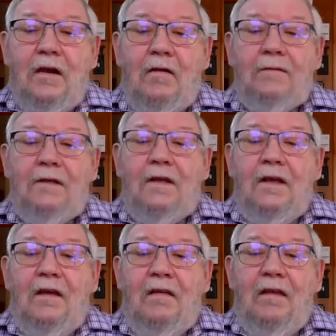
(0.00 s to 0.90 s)
care,
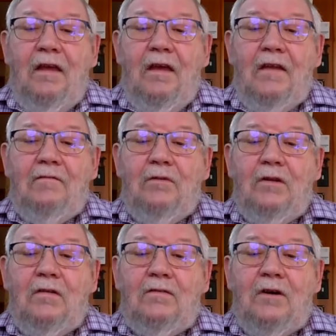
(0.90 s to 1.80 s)
and
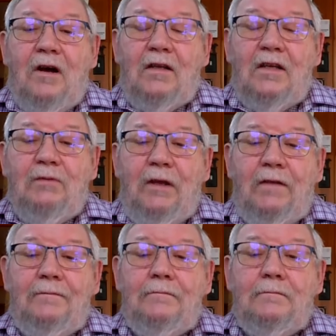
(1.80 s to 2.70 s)
we'll talk next
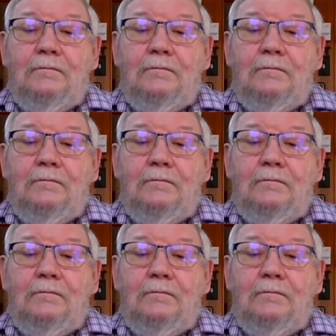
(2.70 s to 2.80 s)
week.